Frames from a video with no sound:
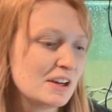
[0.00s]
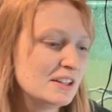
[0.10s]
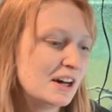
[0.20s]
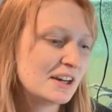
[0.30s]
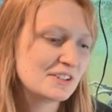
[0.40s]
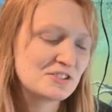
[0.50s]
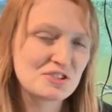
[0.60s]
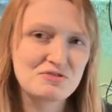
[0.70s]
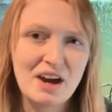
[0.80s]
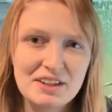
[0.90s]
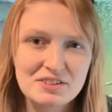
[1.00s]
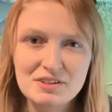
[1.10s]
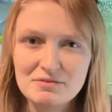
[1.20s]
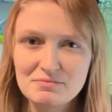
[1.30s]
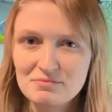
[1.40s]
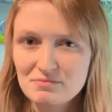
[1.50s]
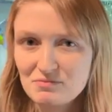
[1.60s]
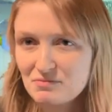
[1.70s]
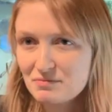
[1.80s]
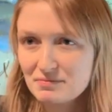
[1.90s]
like just random,
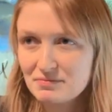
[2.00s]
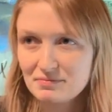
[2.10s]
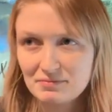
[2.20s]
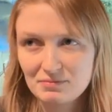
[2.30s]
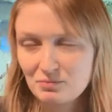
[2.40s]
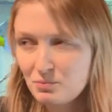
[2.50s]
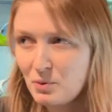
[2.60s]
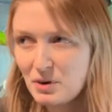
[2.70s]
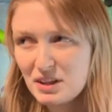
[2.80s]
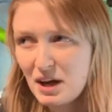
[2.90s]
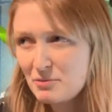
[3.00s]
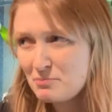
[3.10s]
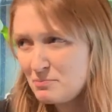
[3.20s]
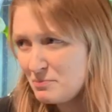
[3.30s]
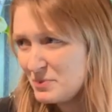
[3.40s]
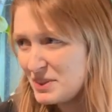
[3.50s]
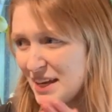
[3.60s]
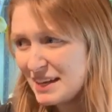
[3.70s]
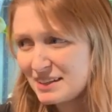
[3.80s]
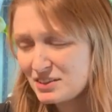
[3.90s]
like
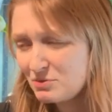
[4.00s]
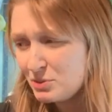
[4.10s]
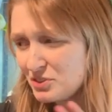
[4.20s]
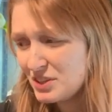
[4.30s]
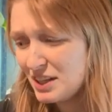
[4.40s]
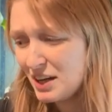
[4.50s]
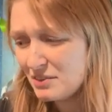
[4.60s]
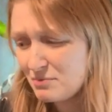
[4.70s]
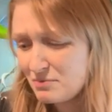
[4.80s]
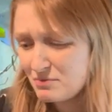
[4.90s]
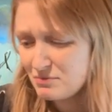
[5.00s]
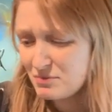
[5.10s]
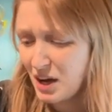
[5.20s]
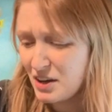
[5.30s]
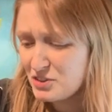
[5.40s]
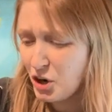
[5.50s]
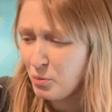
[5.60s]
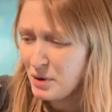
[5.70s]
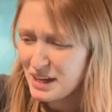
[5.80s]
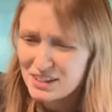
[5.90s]
things, what's it like,
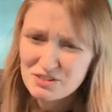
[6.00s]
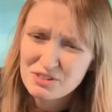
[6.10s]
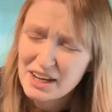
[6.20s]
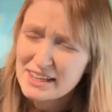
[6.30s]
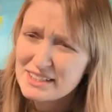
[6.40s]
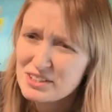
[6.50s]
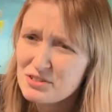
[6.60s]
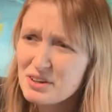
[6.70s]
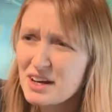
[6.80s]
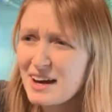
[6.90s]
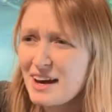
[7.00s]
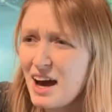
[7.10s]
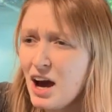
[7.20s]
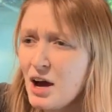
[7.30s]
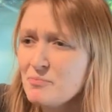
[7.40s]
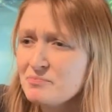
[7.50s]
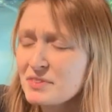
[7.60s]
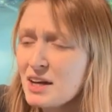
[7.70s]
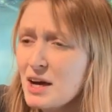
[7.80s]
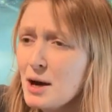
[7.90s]
topics related to it.
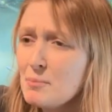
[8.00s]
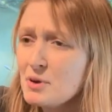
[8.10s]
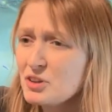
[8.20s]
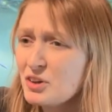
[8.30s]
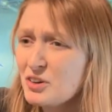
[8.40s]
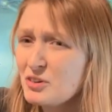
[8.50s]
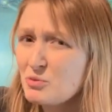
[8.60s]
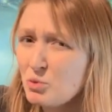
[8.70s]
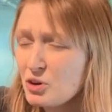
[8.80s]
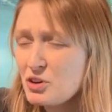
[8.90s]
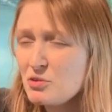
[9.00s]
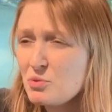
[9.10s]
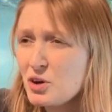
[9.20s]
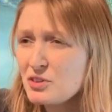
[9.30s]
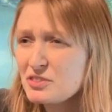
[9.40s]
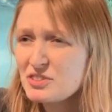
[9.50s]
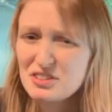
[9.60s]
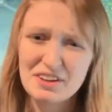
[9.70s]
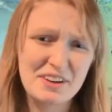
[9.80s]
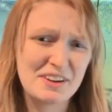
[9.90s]
But not what you want
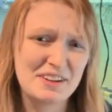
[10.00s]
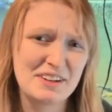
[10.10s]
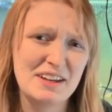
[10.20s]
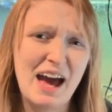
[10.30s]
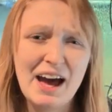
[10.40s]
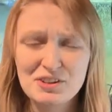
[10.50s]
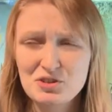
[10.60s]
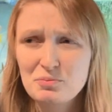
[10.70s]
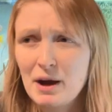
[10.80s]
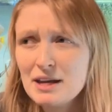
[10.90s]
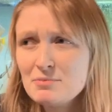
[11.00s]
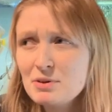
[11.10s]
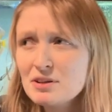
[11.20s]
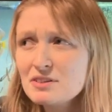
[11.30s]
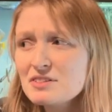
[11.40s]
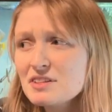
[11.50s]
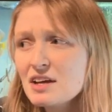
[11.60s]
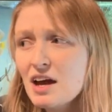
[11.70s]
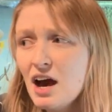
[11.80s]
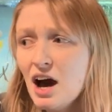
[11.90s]
to actual papers.
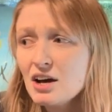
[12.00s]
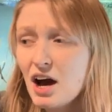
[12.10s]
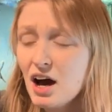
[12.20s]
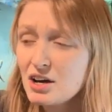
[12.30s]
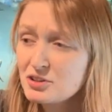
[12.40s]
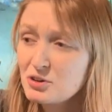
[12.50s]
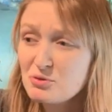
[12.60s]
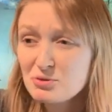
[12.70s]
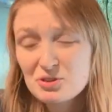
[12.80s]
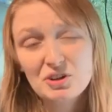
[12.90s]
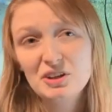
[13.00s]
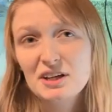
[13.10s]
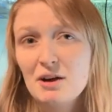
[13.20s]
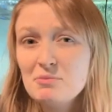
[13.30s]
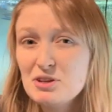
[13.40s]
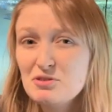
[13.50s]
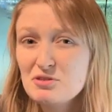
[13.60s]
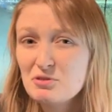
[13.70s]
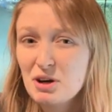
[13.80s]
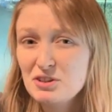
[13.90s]
Google Scholar can be
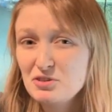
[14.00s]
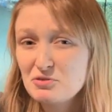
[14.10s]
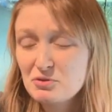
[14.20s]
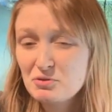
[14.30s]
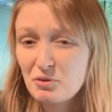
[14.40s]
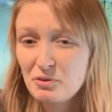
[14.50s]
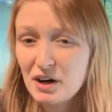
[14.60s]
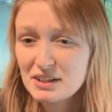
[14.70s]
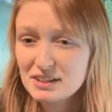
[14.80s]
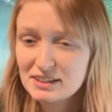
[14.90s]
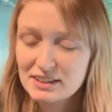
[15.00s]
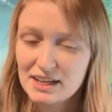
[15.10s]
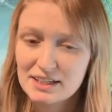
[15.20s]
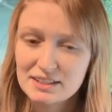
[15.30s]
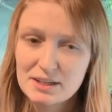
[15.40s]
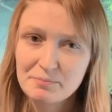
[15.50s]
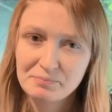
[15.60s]
quite useful for finding things.